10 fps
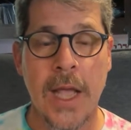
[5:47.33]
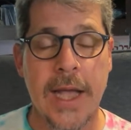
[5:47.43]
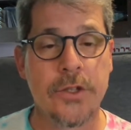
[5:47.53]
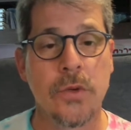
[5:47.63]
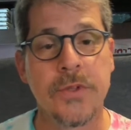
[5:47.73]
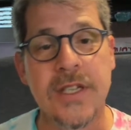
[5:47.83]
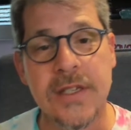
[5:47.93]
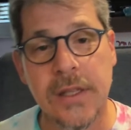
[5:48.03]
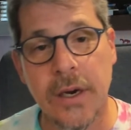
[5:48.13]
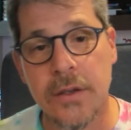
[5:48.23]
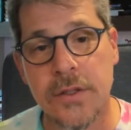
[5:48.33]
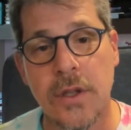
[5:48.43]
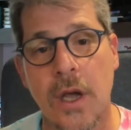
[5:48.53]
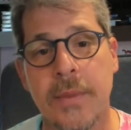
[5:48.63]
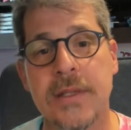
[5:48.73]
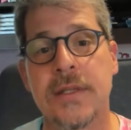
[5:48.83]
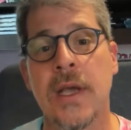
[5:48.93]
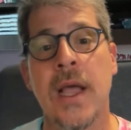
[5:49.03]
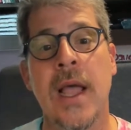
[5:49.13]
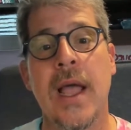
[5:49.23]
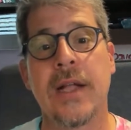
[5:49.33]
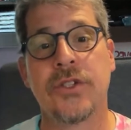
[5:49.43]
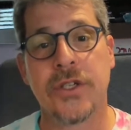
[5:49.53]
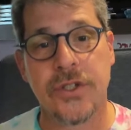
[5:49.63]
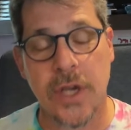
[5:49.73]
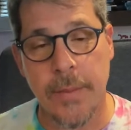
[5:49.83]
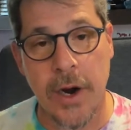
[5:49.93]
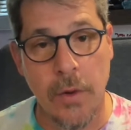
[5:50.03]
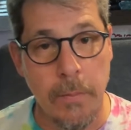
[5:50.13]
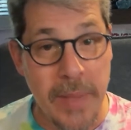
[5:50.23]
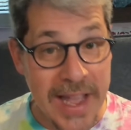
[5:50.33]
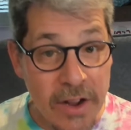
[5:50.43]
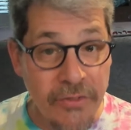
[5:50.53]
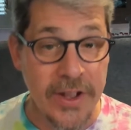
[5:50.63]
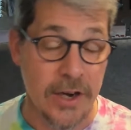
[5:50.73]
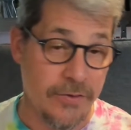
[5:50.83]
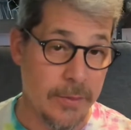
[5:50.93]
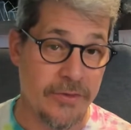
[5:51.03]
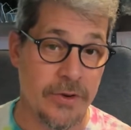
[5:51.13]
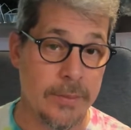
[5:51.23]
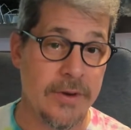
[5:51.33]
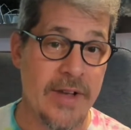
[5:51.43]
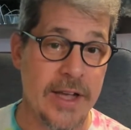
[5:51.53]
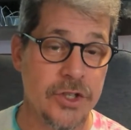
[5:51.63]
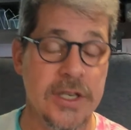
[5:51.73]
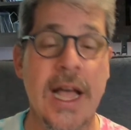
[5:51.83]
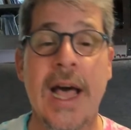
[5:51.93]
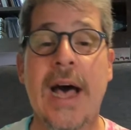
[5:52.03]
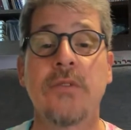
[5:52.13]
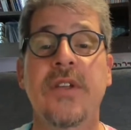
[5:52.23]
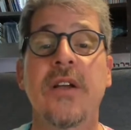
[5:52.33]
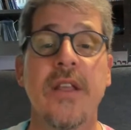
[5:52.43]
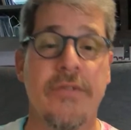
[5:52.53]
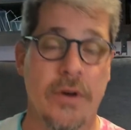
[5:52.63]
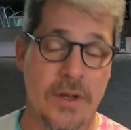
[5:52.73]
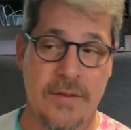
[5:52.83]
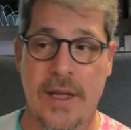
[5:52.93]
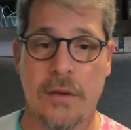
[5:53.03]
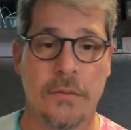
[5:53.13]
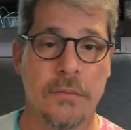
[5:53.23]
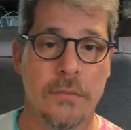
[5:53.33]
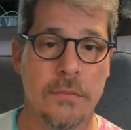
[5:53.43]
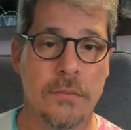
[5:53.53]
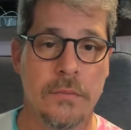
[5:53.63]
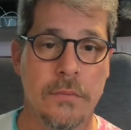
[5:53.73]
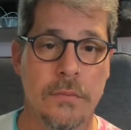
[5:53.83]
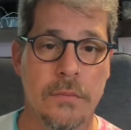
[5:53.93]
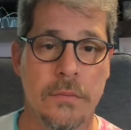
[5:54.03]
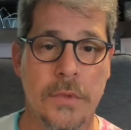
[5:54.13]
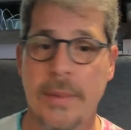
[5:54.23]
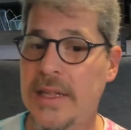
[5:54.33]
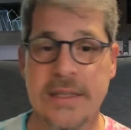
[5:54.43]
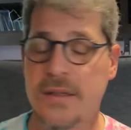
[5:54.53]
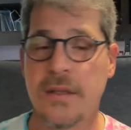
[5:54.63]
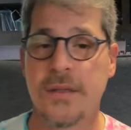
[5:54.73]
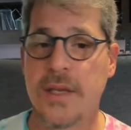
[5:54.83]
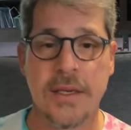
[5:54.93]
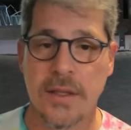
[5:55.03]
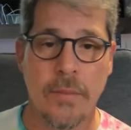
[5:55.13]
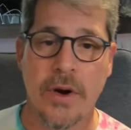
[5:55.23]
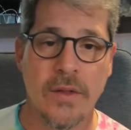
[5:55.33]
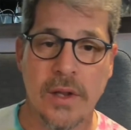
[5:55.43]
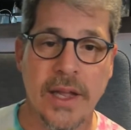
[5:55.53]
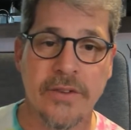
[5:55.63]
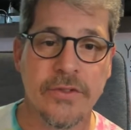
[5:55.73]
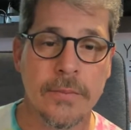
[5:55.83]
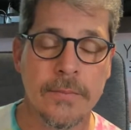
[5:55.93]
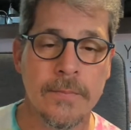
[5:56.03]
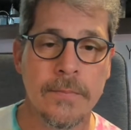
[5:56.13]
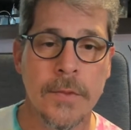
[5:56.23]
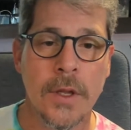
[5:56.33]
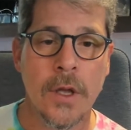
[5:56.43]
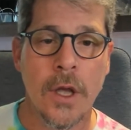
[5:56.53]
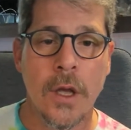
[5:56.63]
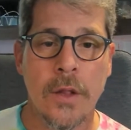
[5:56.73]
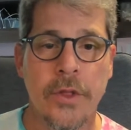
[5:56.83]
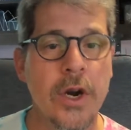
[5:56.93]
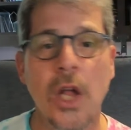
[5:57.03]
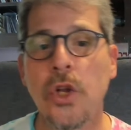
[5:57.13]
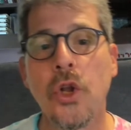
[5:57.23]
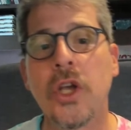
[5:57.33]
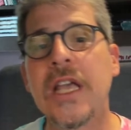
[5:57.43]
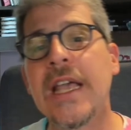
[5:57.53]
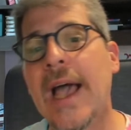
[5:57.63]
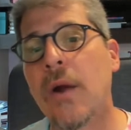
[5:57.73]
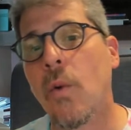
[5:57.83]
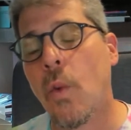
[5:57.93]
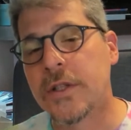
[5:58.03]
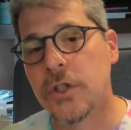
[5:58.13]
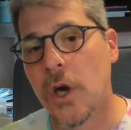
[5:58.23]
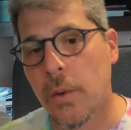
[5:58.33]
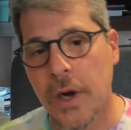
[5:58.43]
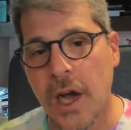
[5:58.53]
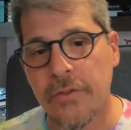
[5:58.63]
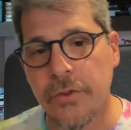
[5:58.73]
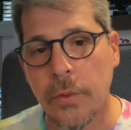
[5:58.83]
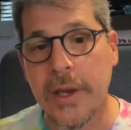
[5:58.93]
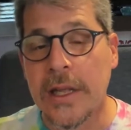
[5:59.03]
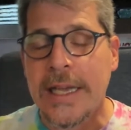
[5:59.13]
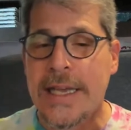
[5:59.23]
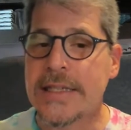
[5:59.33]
And so since Clarence Thomas and Judge Sotomayor benefited from affirmative action, how dare they vote it down? I mean, that's the disgusting part of the left. They're not looking at what's going on for real.